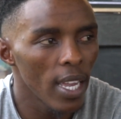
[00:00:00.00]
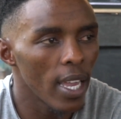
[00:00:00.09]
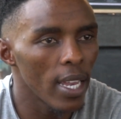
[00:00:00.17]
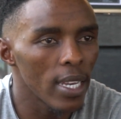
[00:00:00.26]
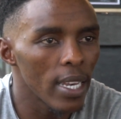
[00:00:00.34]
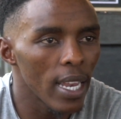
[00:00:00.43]

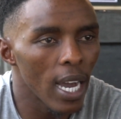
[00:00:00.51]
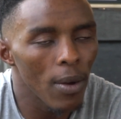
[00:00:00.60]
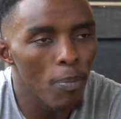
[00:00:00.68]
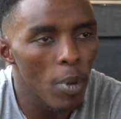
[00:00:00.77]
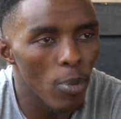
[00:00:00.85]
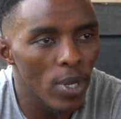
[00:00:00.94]
and now
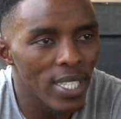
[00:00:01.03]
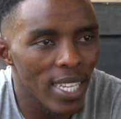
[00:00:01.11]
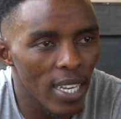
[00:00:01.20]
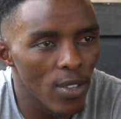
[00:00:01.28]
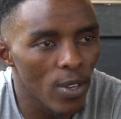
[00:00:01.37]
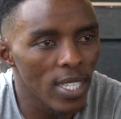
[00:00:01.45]
people
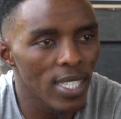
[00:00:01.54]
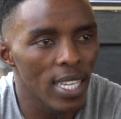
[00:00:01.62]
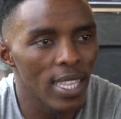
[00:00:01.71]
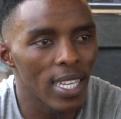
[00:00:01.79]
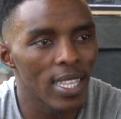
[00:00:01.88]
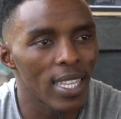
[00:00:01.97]
start
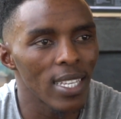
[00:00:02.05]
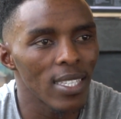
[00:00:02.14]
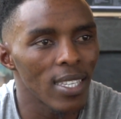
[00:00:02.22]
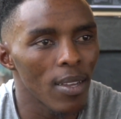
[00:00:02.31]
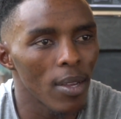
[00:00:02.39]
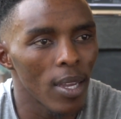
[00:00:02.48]
noticing that there
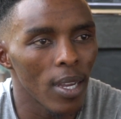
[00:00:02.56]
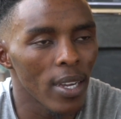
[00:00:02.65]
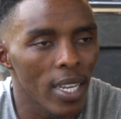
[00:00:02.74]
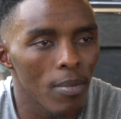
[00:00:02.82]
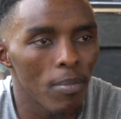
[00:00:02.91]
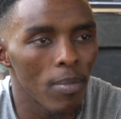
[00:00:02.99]
is a
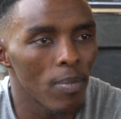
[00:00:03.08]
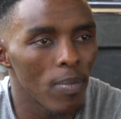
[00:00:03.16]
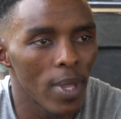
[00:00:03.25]
cream,